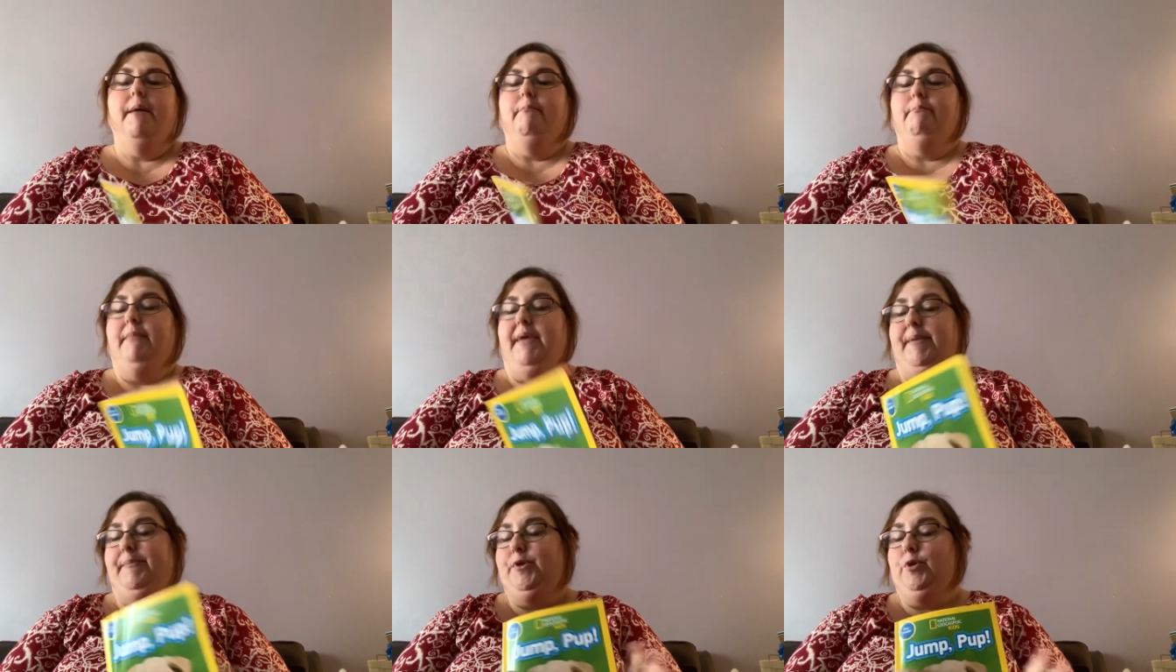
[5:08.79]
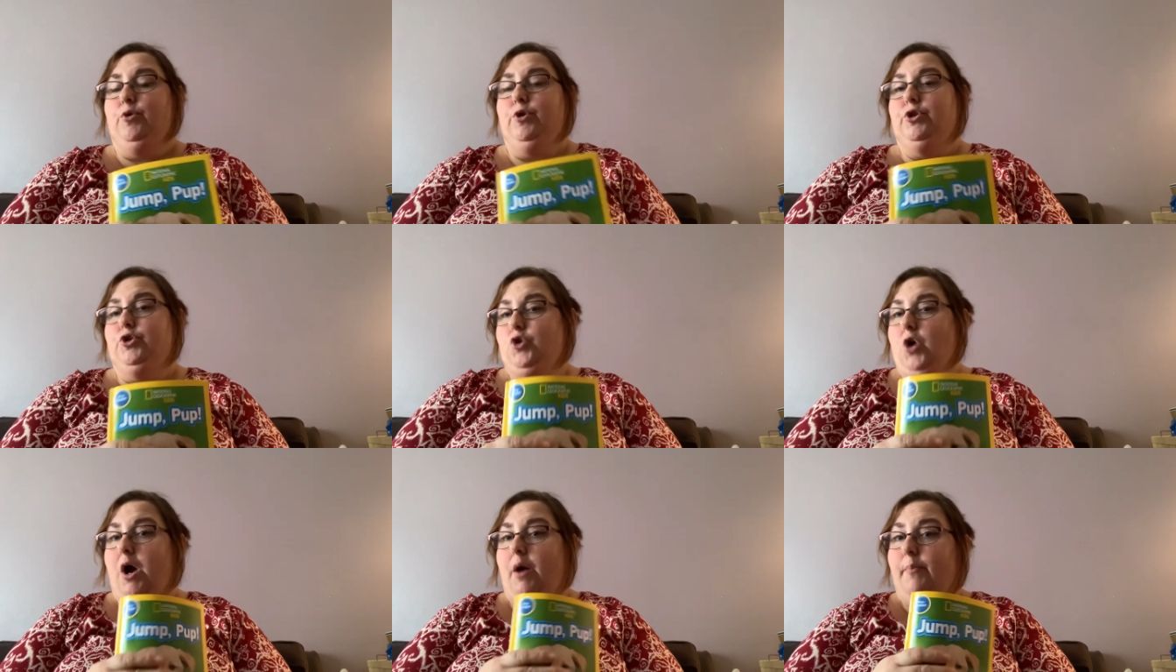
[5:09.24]
Maybe you could
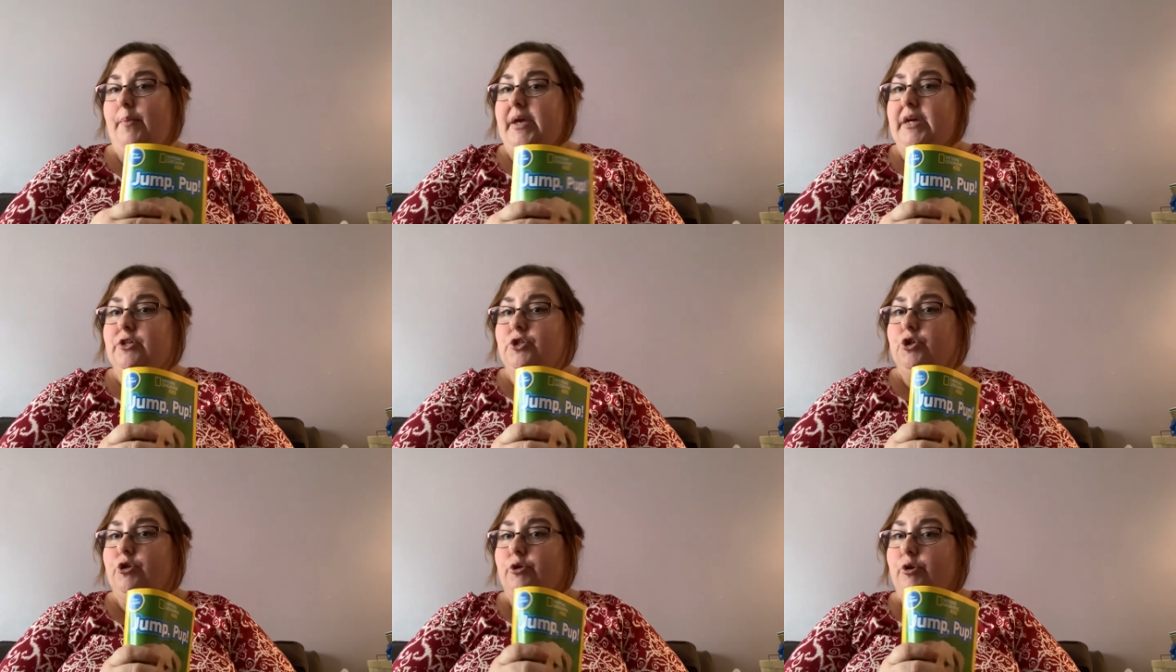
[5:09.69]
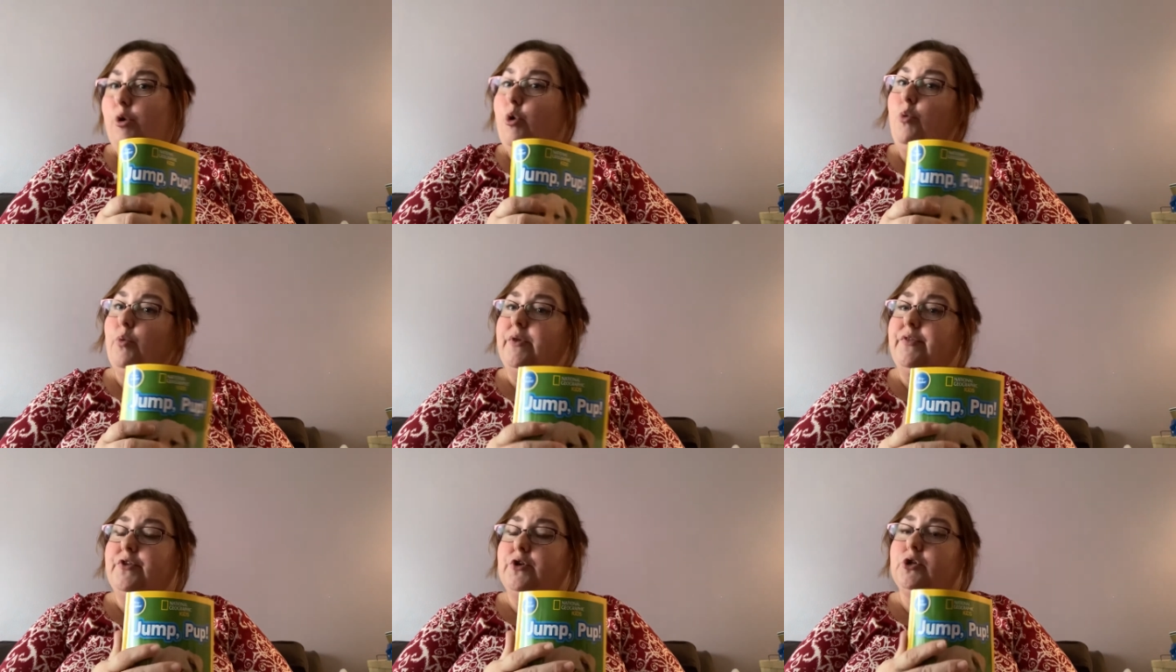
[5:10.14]
draw a picture to go
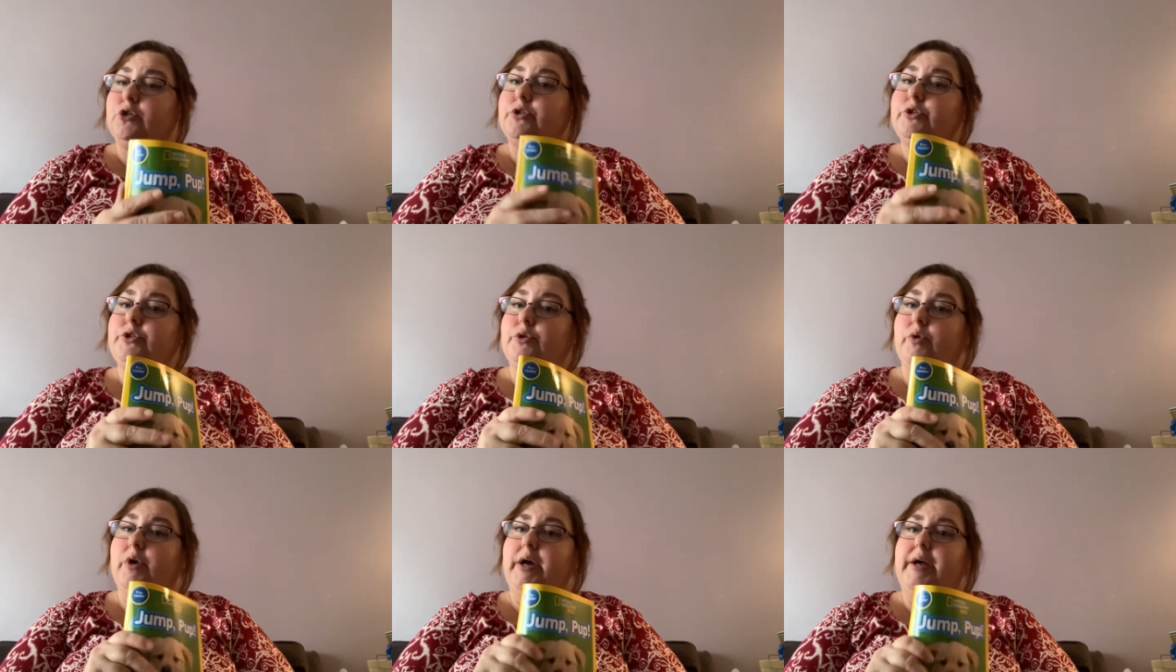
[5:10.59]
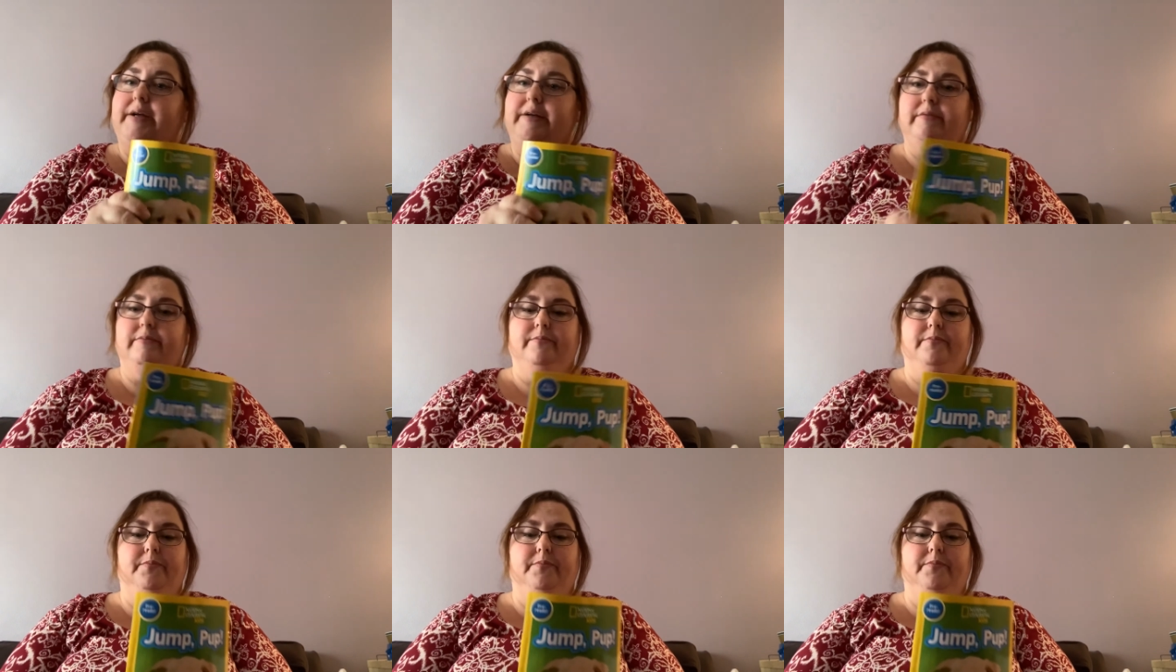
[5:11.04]
with your story.